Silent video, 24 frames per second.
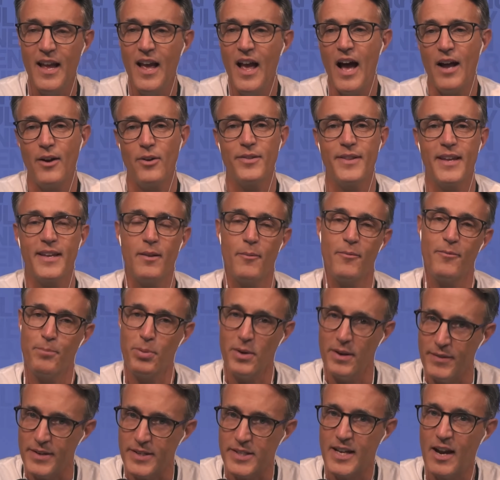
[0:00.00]
I don't think the
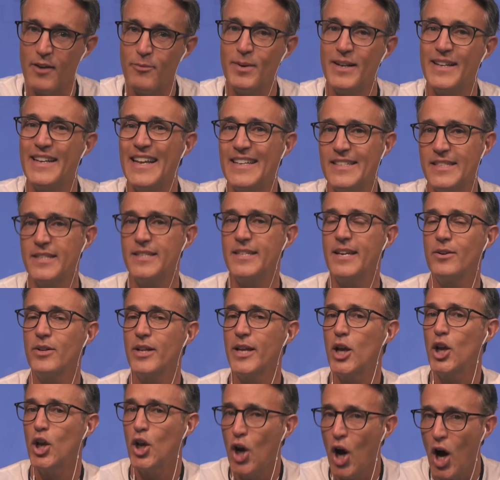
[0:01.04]
previous government necessarily
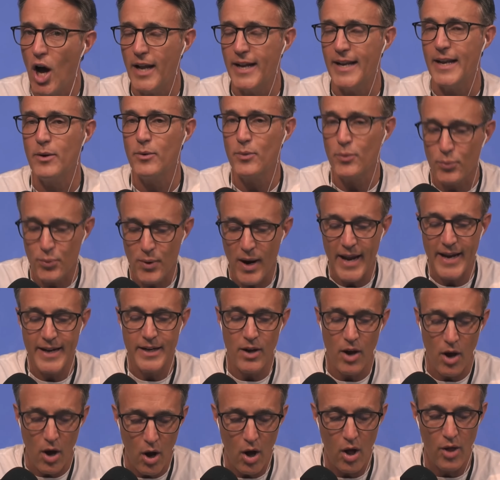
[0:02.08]
got it right
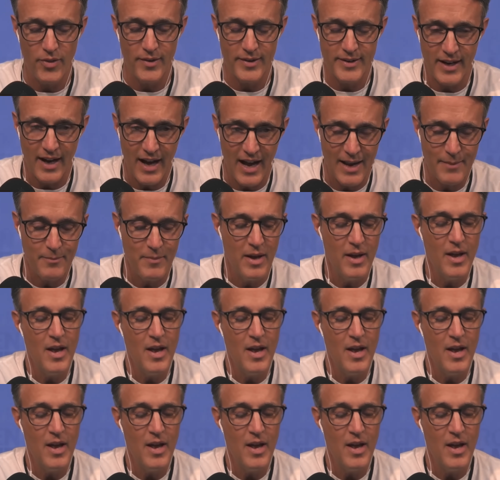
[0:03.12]
all the time.